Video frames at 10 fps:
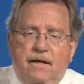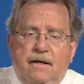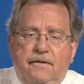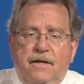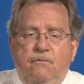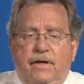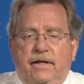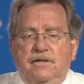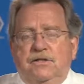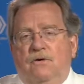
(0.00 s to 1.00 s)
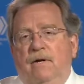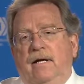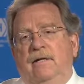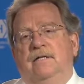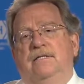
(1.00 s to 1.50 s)
Then we can
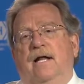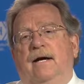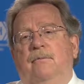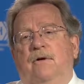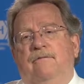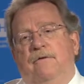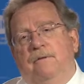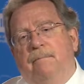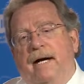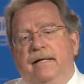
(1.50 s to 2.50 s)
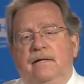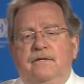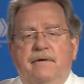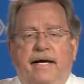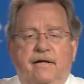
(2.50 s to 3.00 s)
screen this library for the binding
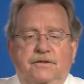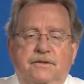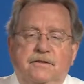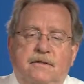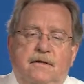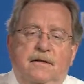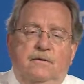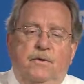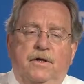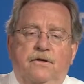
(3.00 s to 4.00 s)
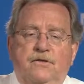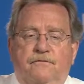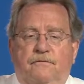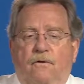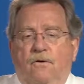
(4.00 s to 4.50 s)
to antigens. We can use
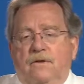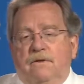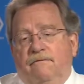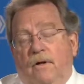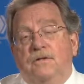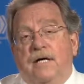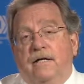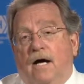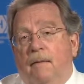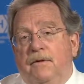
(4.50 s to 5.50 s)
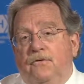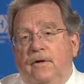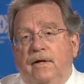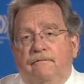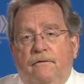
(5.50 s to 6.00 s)
flow
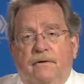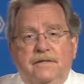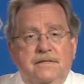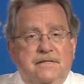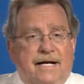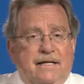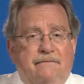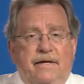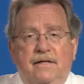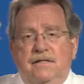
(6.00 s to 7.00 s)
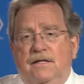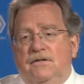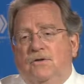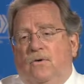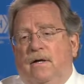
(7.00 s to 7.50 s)
cytometry, fluorescence activated cell
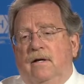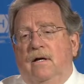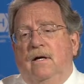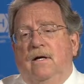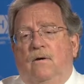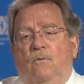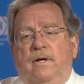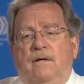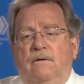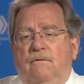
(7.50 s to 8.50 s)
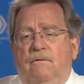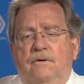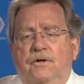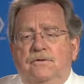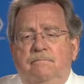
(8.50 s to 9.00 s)
sorting. We can
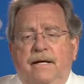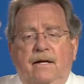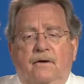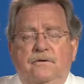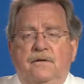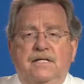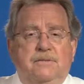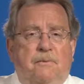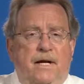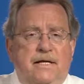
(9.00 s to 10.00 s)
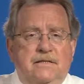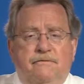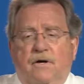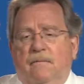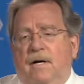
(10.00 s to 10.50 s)
use many other displays of
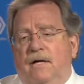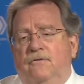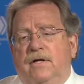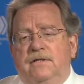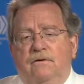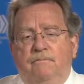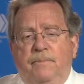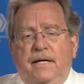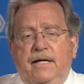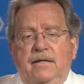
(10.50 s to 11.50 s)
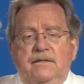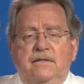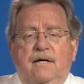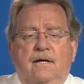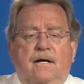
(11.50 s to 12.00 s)
carbohydrates on
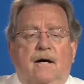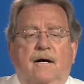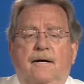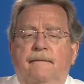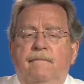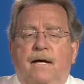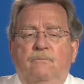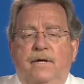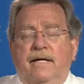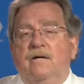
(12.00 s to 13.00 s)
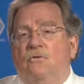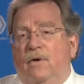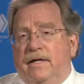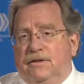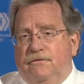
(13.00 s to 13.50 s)
beads, and we can
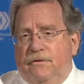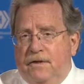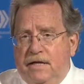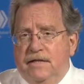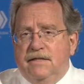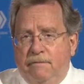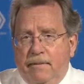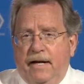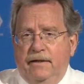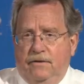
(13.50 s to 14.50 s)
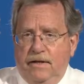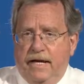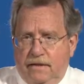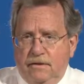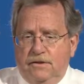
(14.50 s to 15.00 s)
enrich for the yeast that bind to the
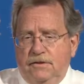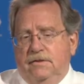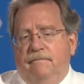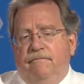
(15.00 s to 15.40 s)
antigens.